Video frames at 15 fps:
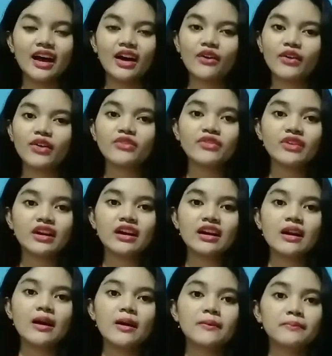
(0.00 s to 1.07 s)
However,
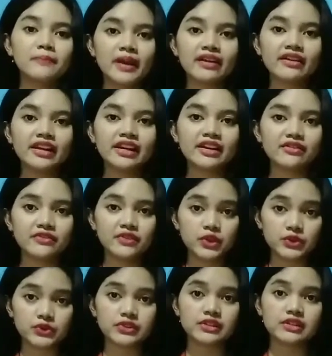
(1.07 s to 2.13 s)
Mary
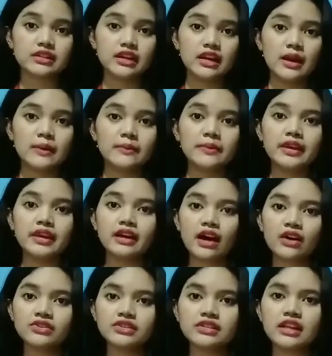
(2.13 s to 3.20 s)
refused
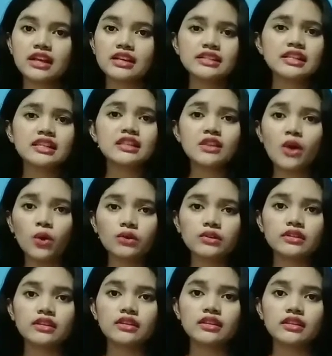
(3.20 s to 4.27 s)
because she thought
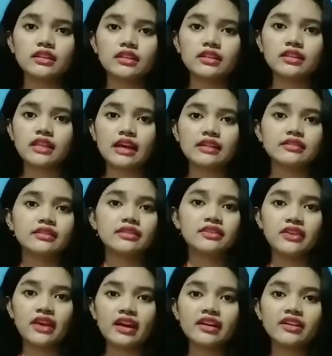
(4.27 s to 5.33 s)
that
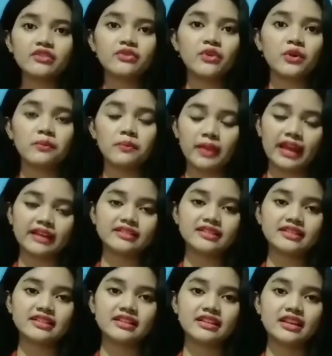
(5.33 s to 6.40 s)
caring for
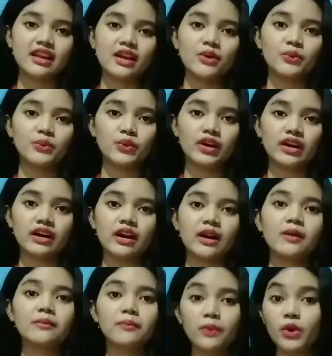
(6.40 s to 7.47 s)
plants were
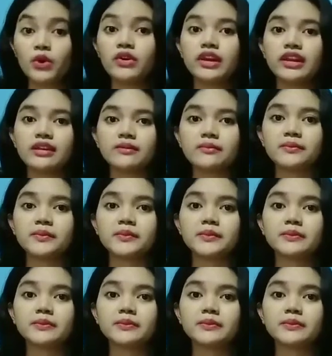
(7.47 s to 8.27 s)
boring.